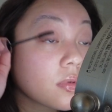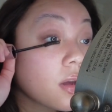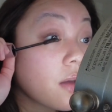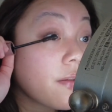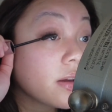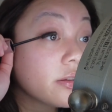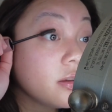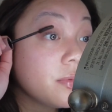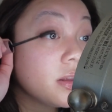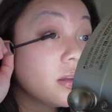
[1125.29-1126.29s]
I've actually
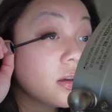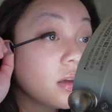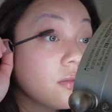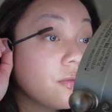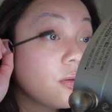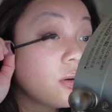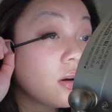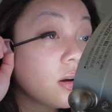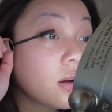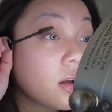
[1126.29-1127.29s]
been looking
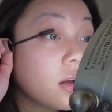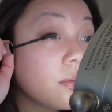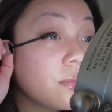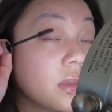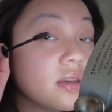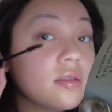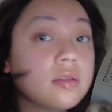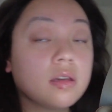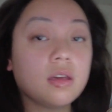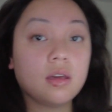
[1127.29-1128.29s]
for this
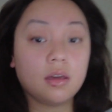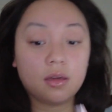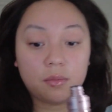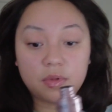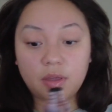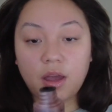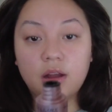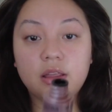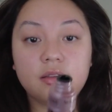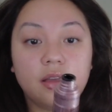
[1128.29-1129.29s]
mascara.
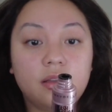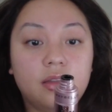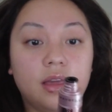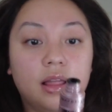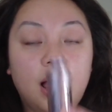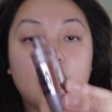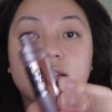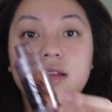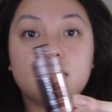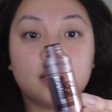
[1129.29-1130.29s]
This is the Lash
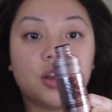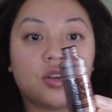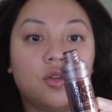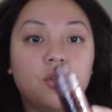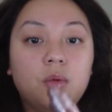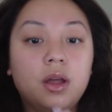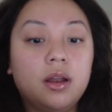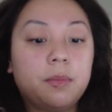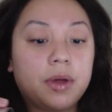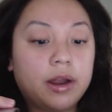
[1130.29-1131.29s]
Sensational
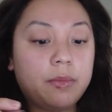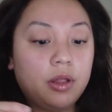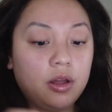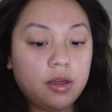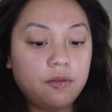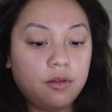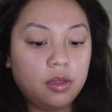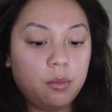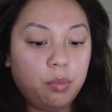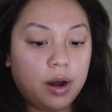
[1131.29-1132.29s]
one, but I've been looking for the
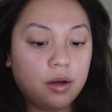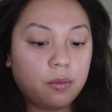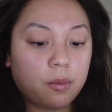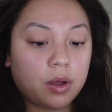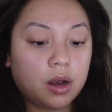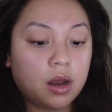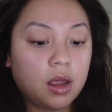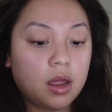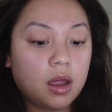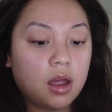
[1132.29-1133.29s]
brown one,
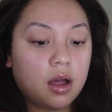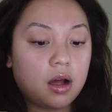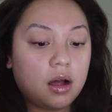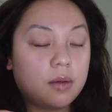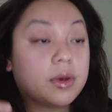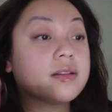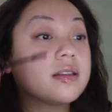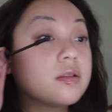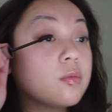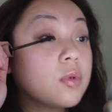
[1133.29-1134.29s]
because
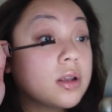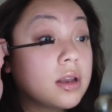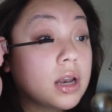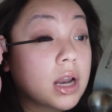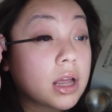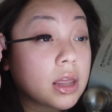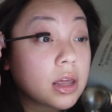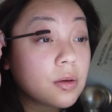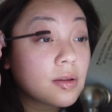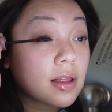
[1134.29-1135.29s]
I think
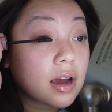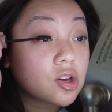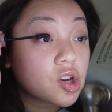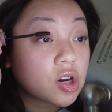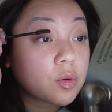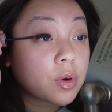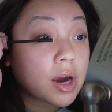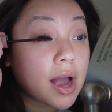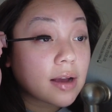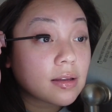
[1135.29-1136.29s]
it was last year where
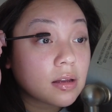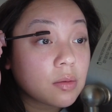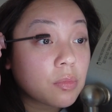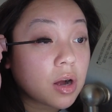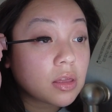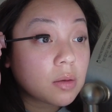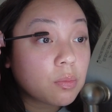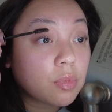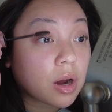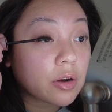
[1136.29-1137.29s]
I accidentally bought the
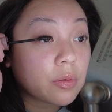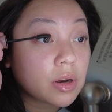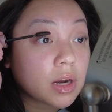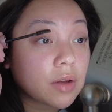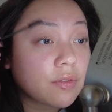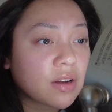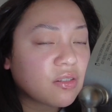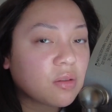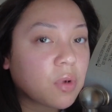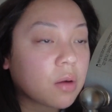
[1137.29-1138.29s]
brown one, and I've
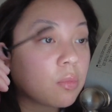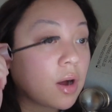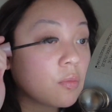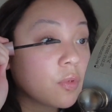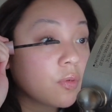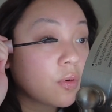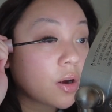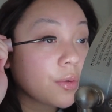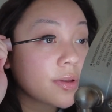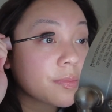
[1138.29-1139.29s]
never bought brown before. I
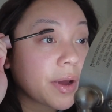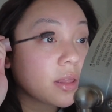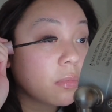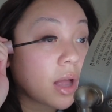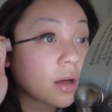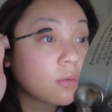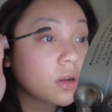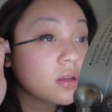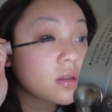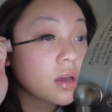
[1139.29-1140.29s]
always buy the black ones,